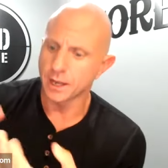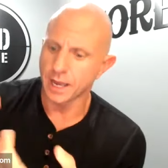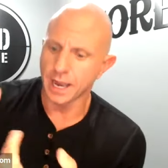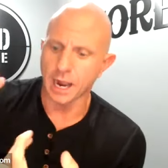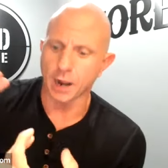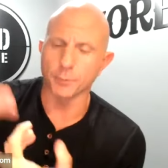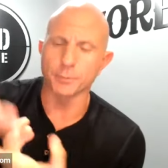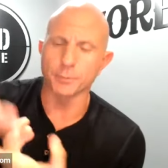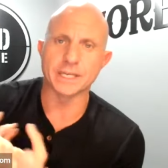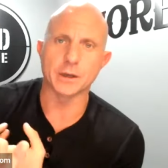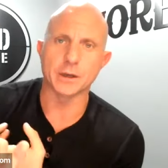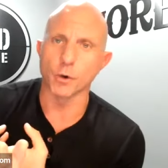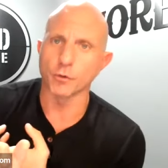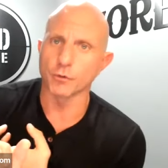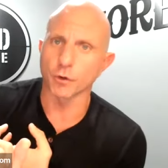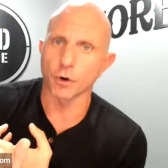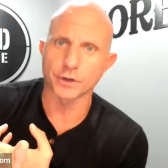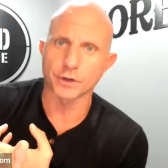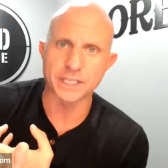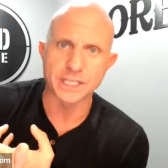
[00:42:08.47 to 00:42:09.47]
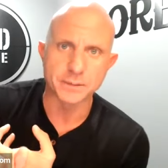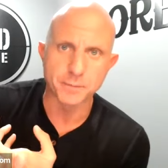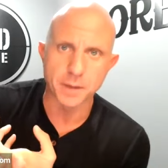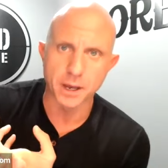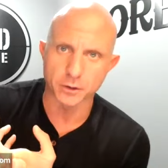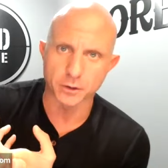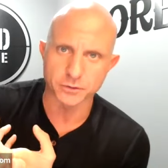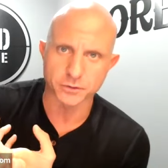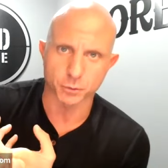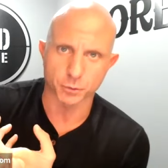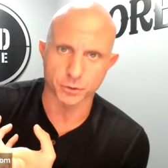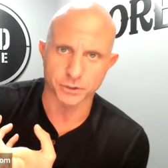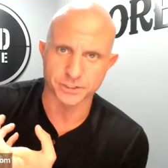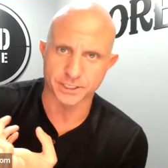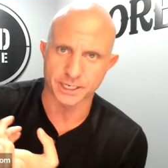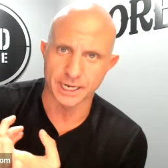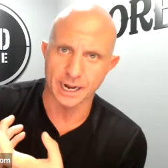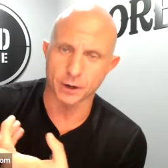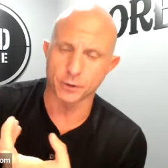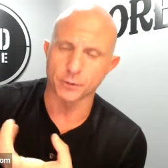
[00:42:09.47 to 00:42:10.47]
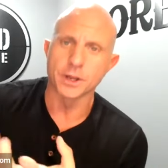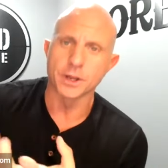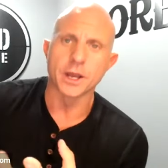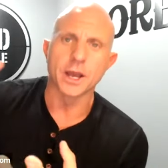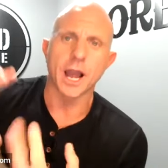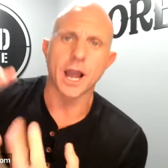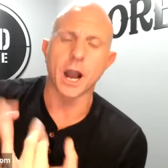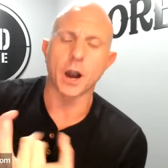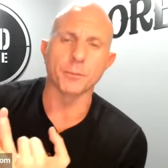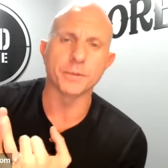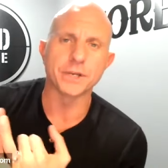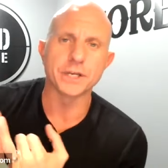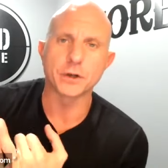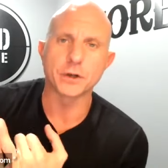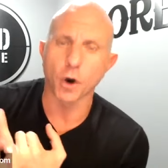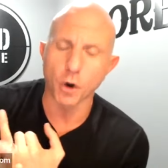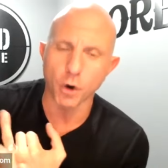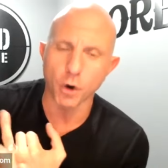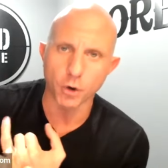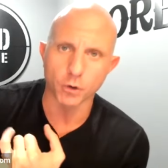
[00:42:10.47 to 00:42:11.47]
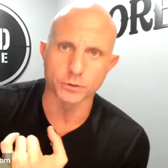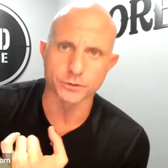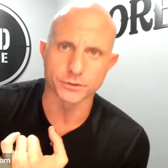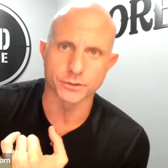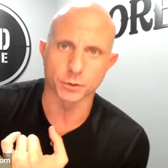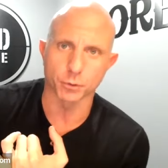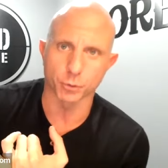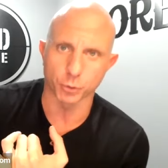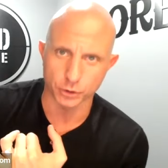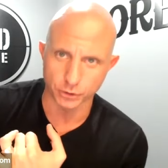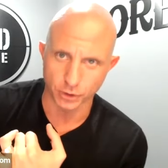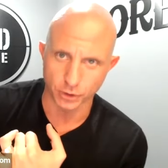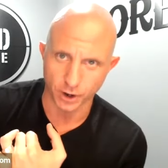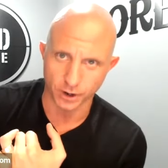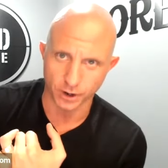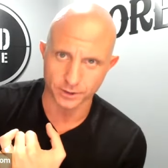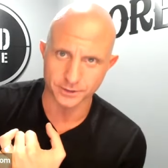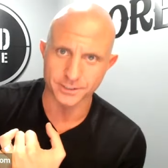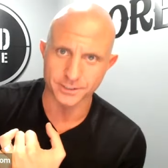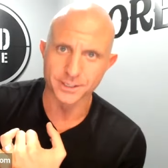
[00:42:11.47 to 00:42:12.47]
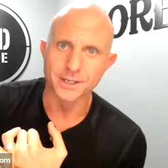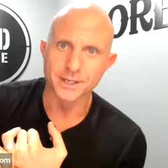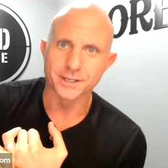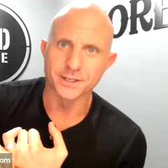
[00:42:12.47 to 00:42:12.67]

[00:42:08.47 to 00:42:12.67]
how many overall emails that were sent out, how many calls were logged,